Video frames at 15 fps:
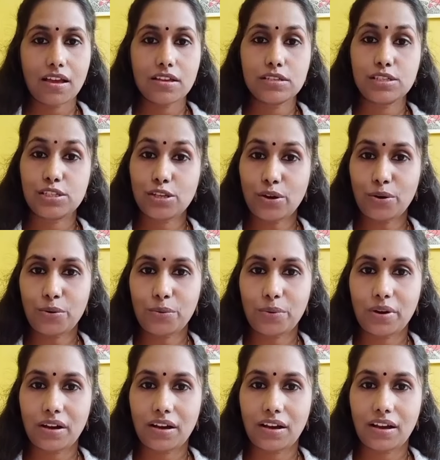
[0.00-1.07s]
So,
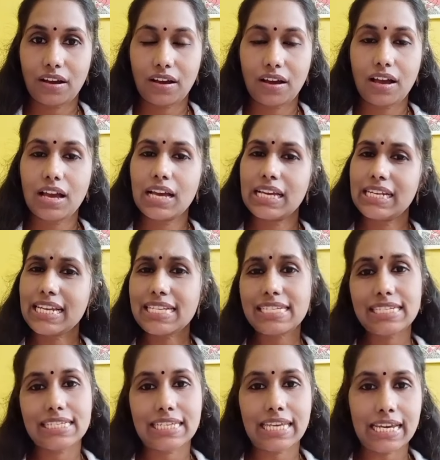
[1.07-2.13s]
let
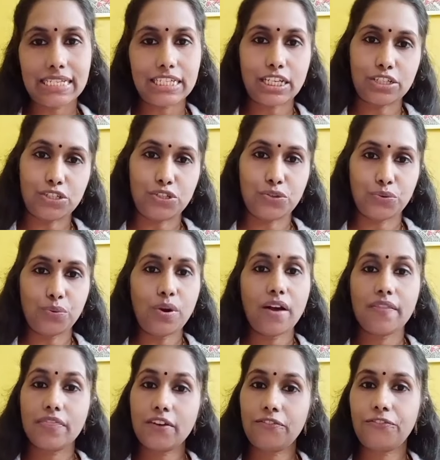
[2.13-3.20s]
us get into
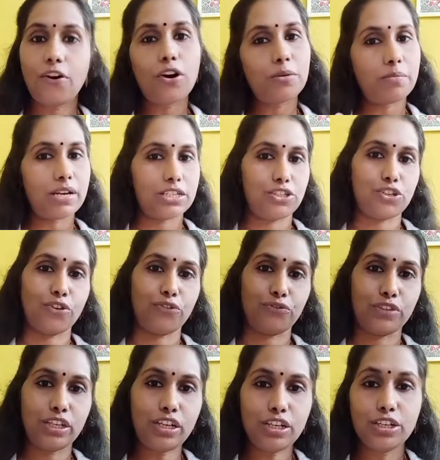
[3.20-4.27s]
the format of
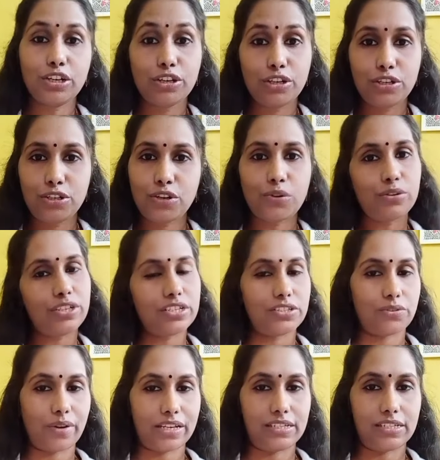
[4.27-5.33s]
the notice
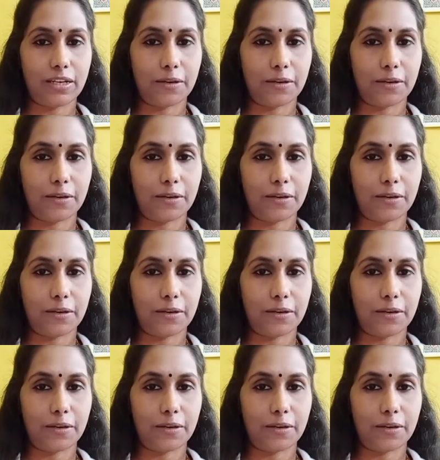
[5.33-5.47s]
writing.